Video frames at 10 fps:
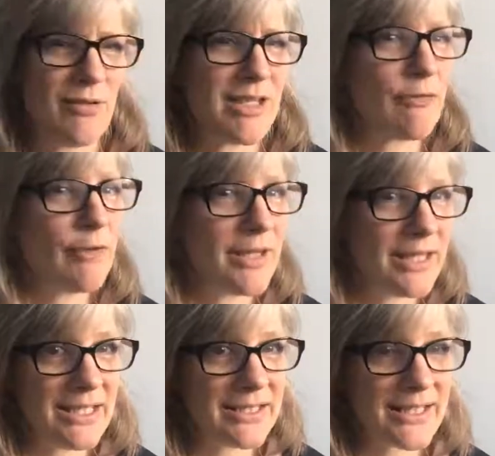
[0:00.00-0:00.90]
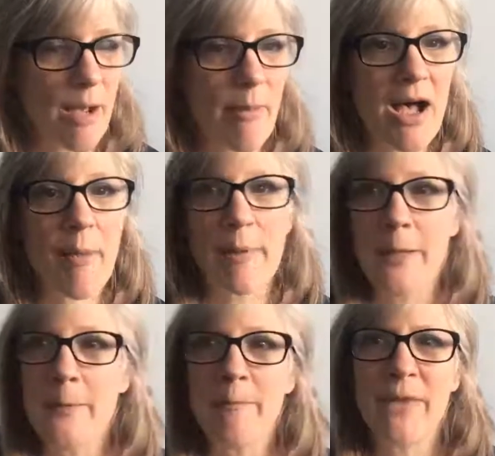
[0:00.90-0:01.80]
Different things come up,
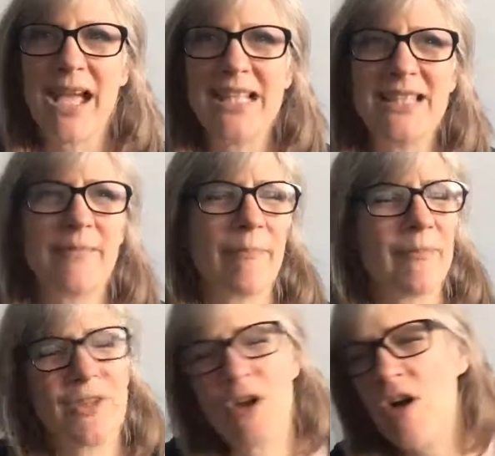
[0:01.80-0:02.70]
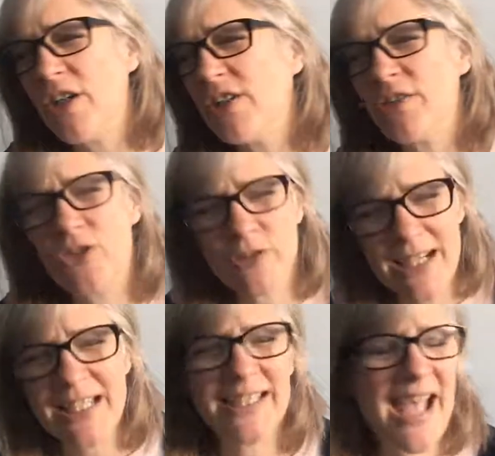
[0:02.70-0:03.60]
and God,
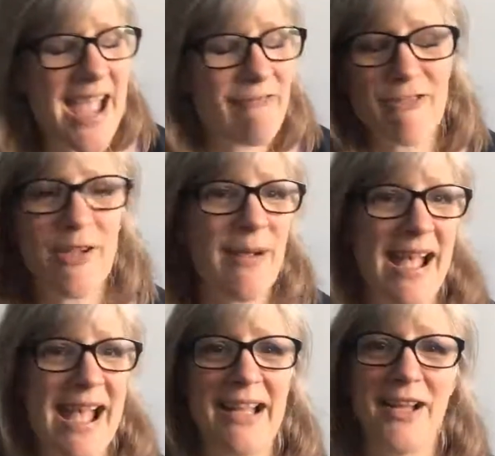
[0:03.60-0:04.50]
triggers are everywhere.